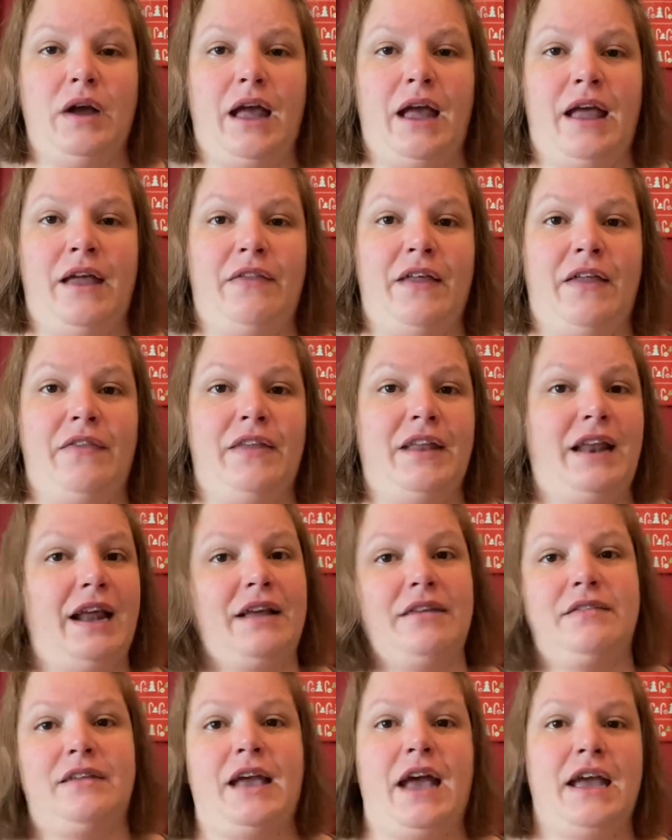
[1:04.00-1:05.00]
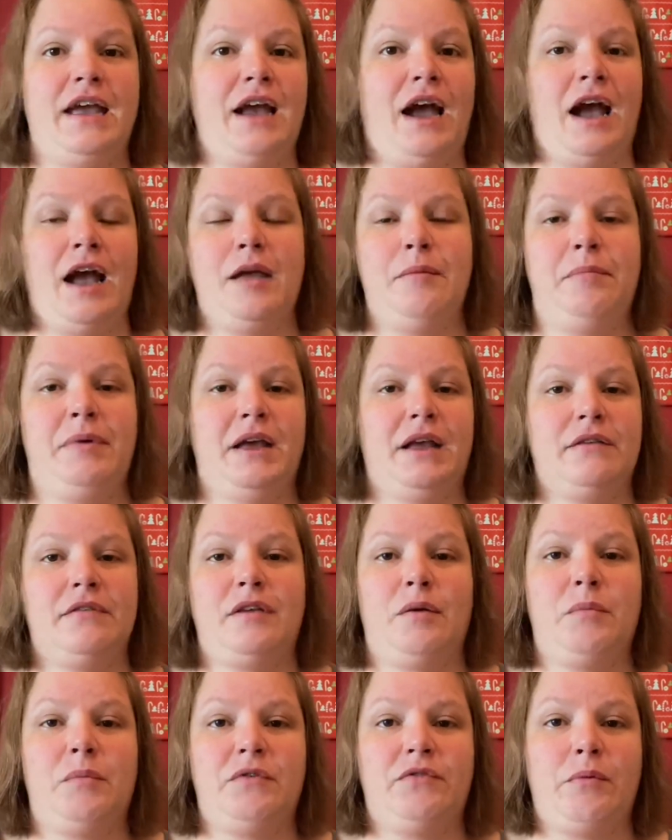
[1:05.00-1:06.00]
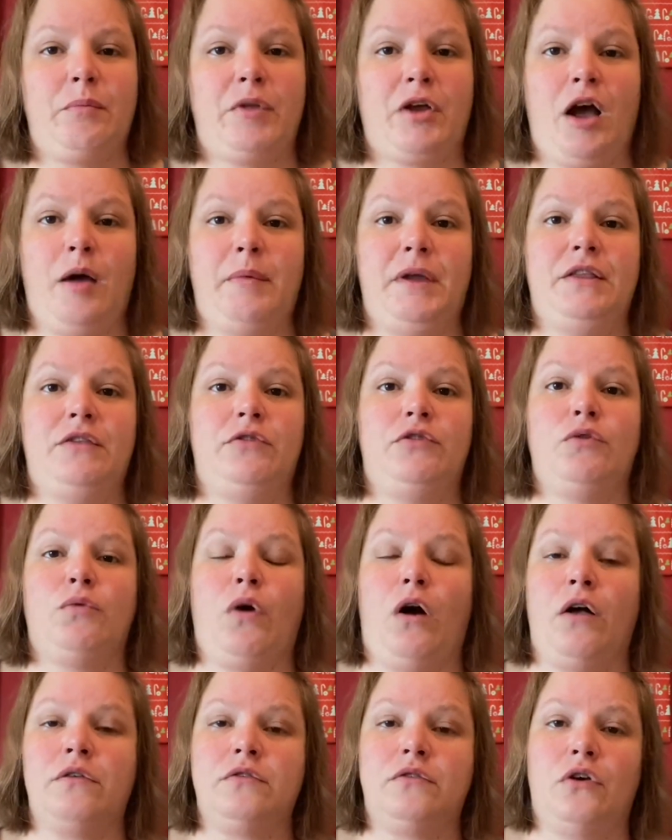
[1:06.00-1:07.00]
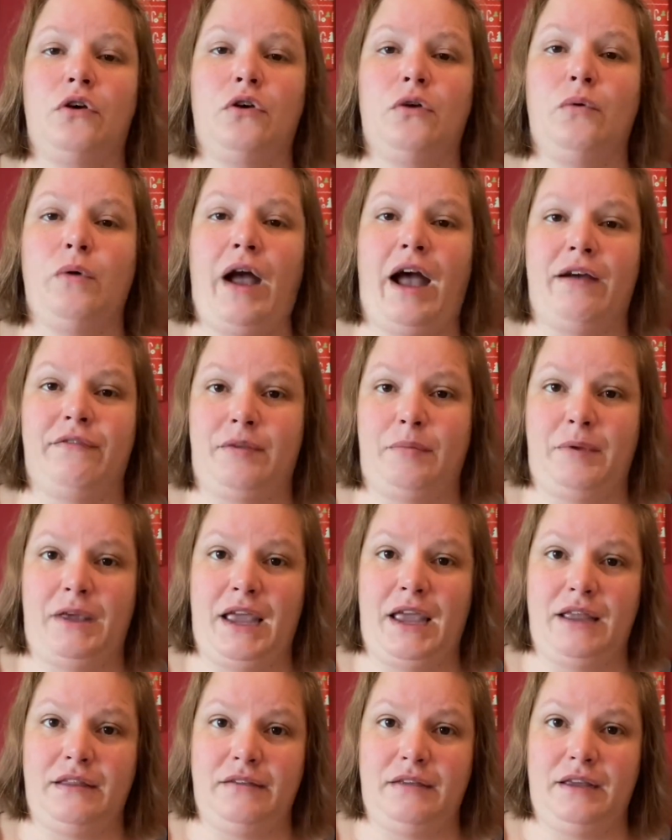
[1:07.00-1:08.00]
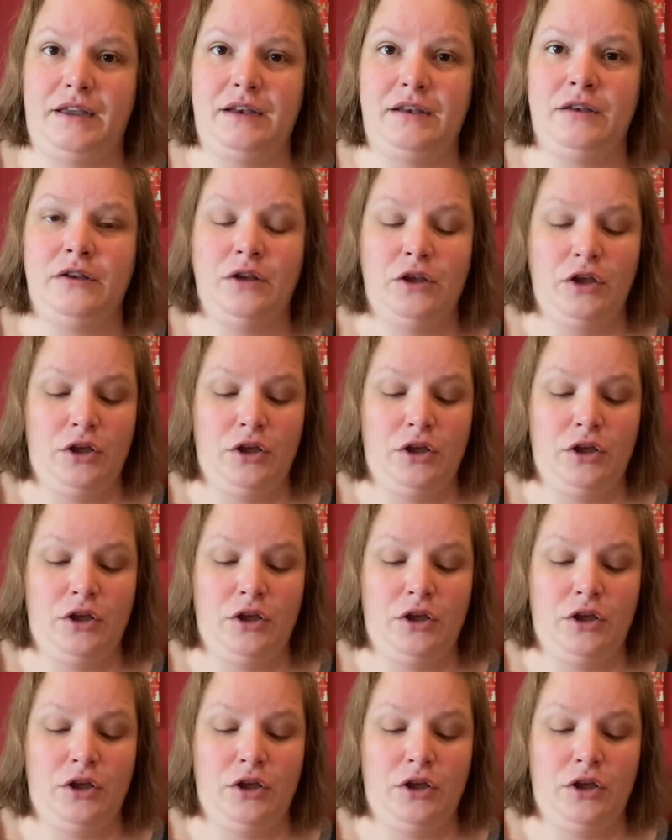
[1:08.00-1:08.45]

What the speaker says: and then the next day I pick someone from the comments. You also have to be 18.